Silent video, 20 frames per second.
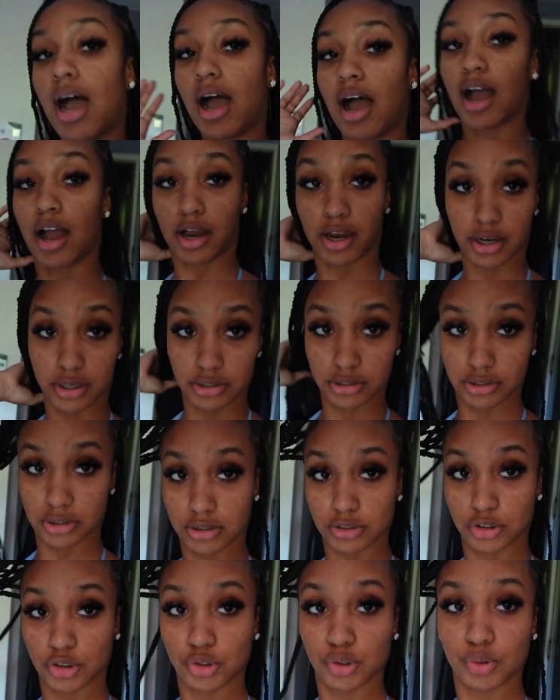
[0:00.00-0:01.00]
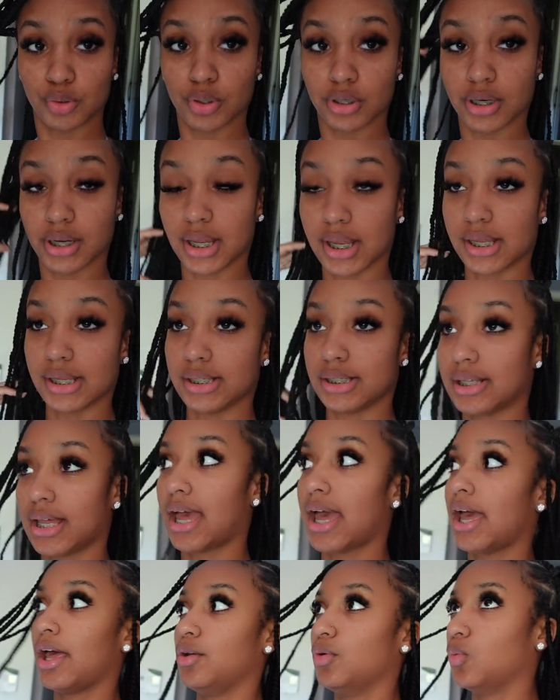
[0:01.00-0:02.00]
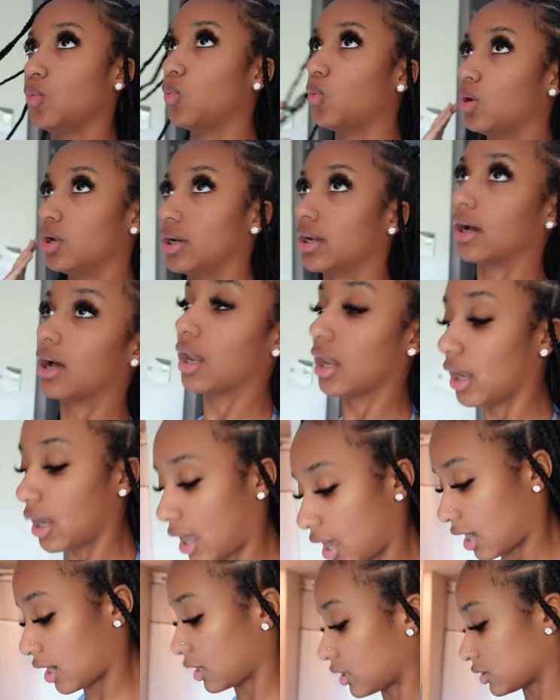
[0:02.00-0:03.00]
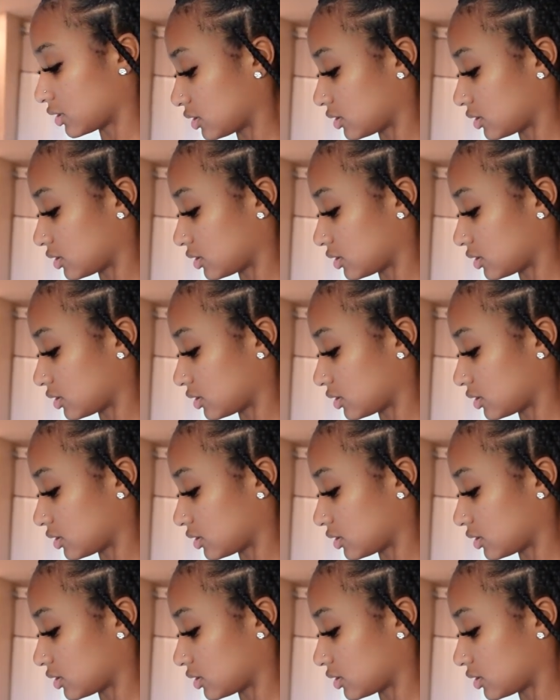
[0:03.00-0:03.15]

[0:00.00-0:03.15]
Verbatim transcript: Our tour is at 1 o'clock.